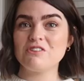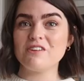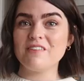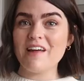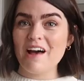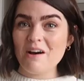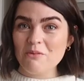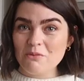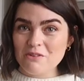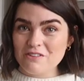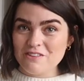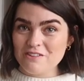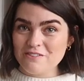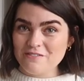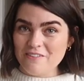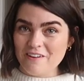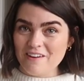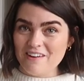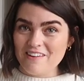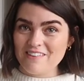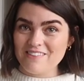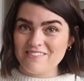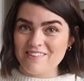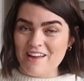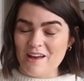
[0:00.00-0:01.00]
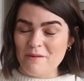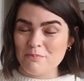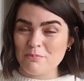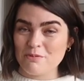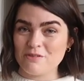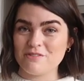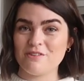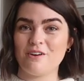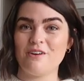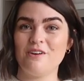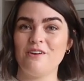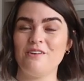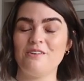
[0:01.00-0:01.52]
So that was the first
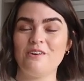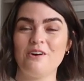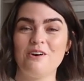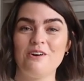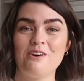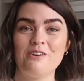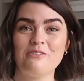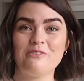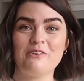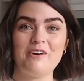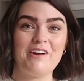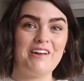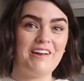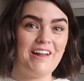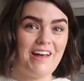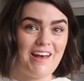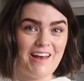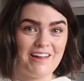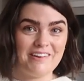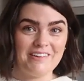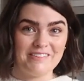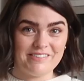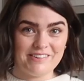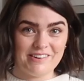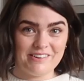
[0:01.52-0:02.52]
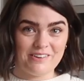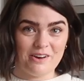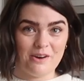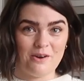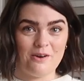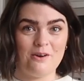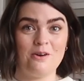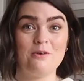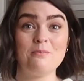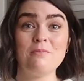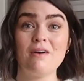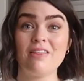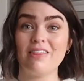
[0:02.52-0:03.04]
episode of An Edited
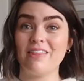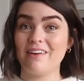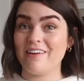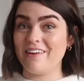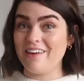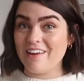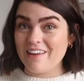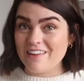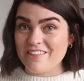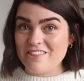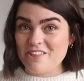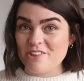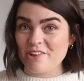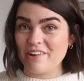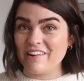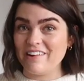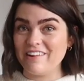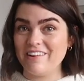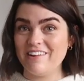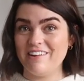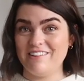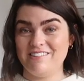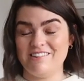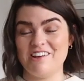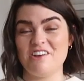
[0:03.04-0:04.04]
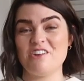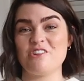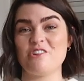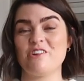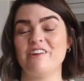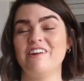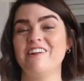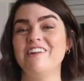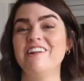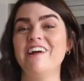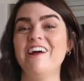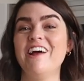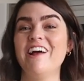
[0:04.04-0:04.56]
Home, the kitchen
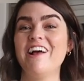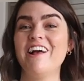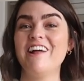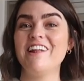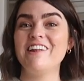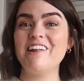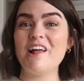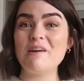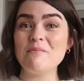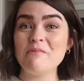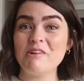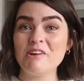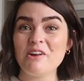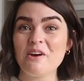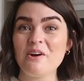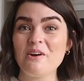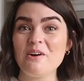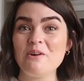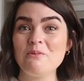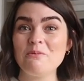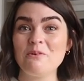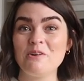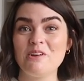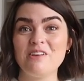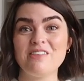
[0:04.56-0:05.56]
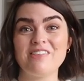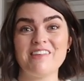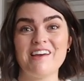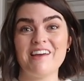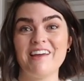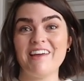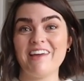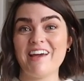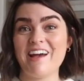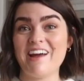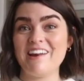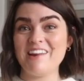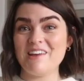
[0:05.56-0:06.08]
edition. Let me know what you
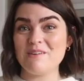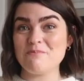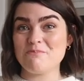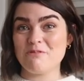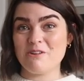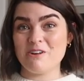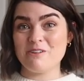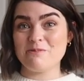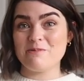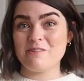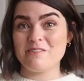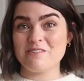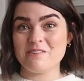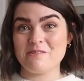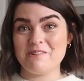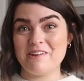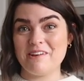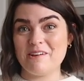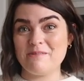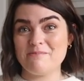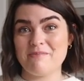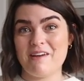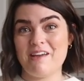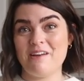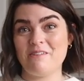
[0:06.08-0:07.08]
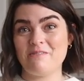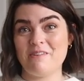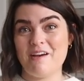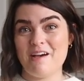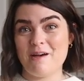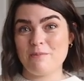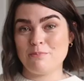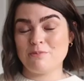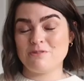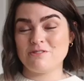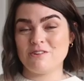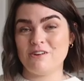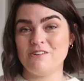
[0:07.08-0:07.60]
think, any improvements that we can make for
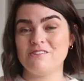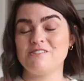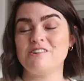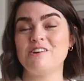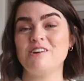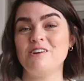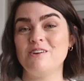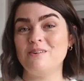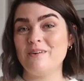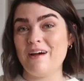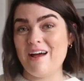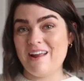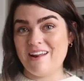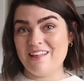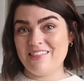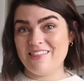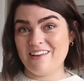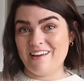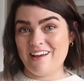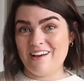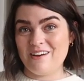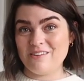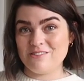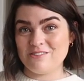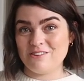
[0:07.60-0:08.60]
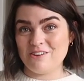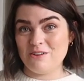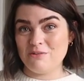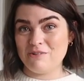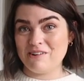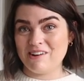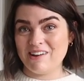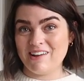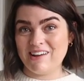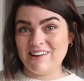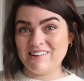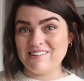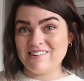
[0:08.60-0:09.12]
episode 2, anything else that you
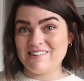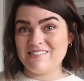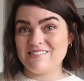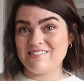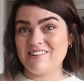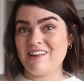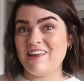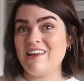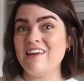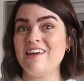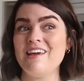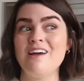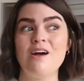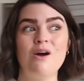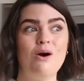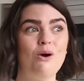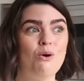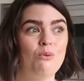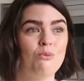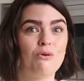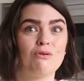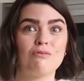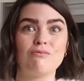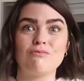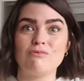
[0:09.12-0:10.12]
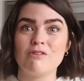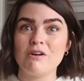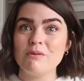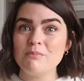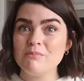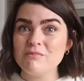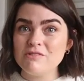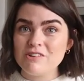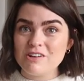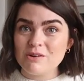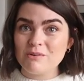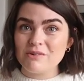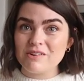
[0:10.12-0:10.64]
would like to see, what
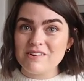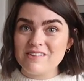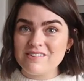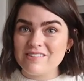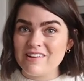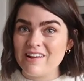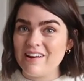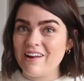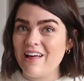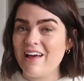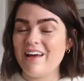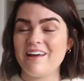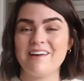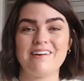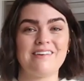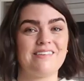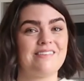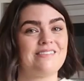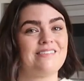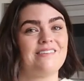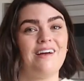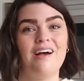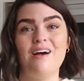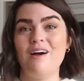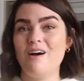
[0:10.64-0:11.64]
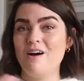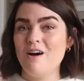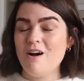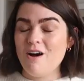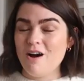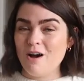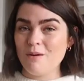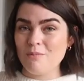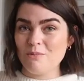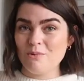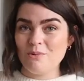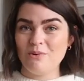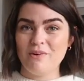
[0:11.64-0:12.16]
room do you wanna see next?
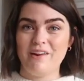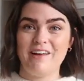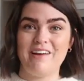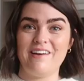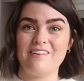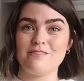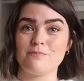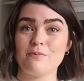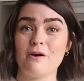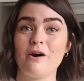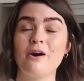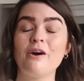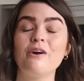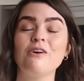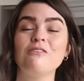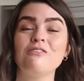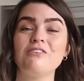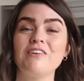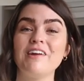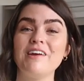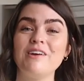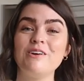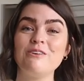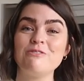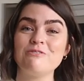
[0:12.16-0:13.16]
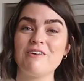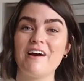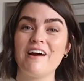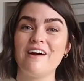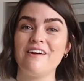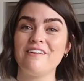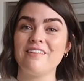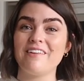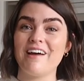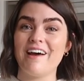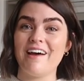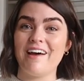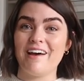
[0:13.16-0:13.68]
I'm all ears, but hopefully you
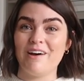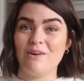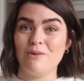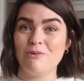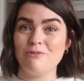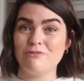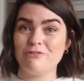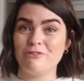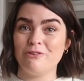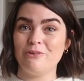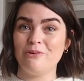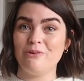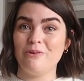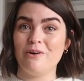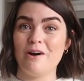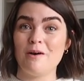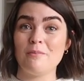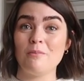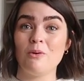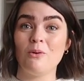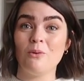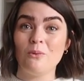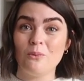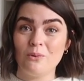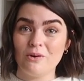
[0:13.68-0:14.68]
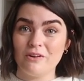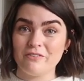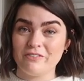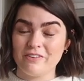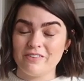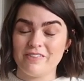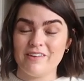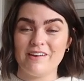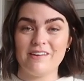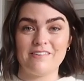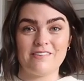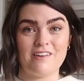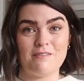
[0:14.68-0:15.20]
found that helpful. All of the
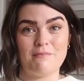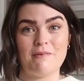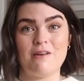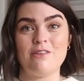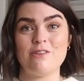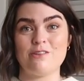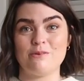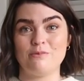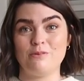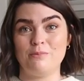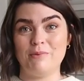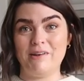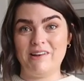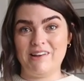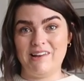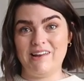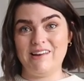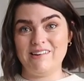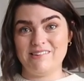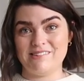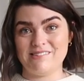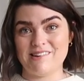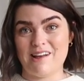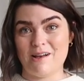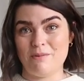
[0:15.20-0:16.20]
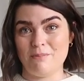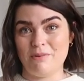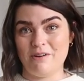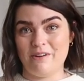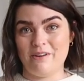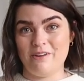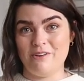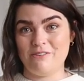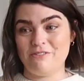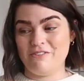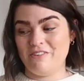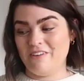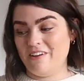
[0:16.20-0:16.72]
things I've mentioned will be linked down
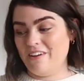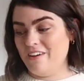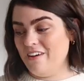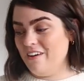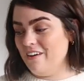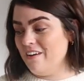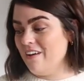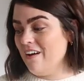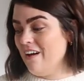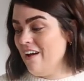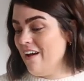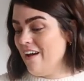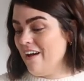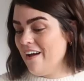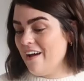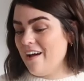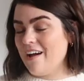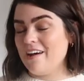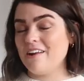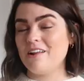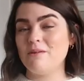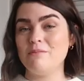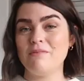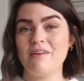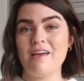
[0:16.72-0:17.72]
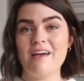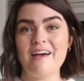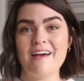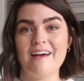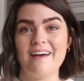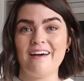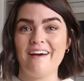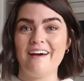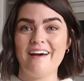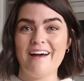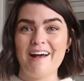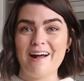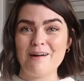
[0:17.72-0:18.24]
below for you. And
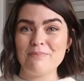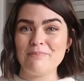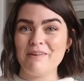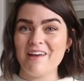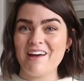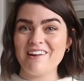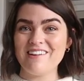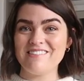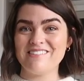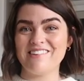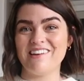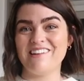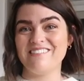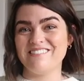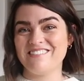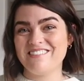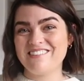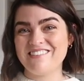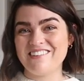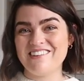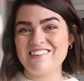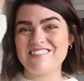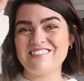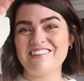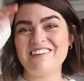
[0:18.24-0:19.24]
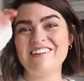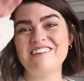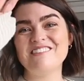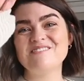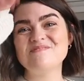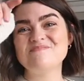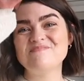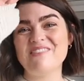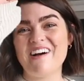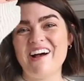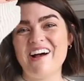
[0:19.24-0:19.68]
yeah, happy editing. See you soon,